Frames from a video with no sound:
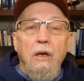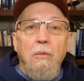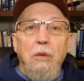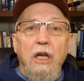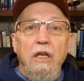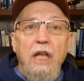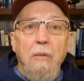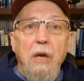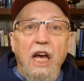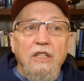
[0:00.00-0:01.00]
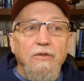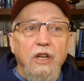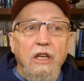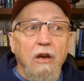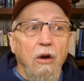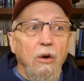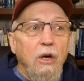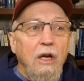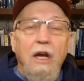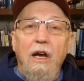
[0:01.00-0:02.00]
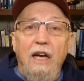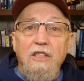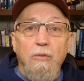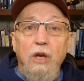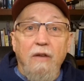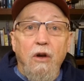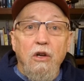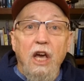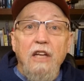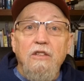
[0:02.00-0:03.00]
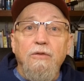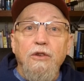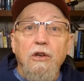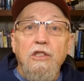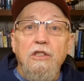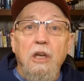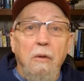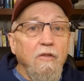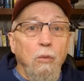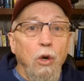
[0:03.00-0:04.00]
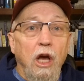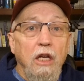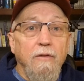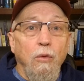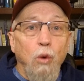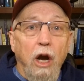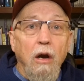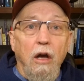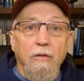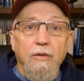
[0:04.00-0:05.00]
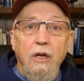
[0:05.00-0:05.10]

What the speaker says: But in that past video, I said we have all kinds of fears, and some of them we're not even aware of,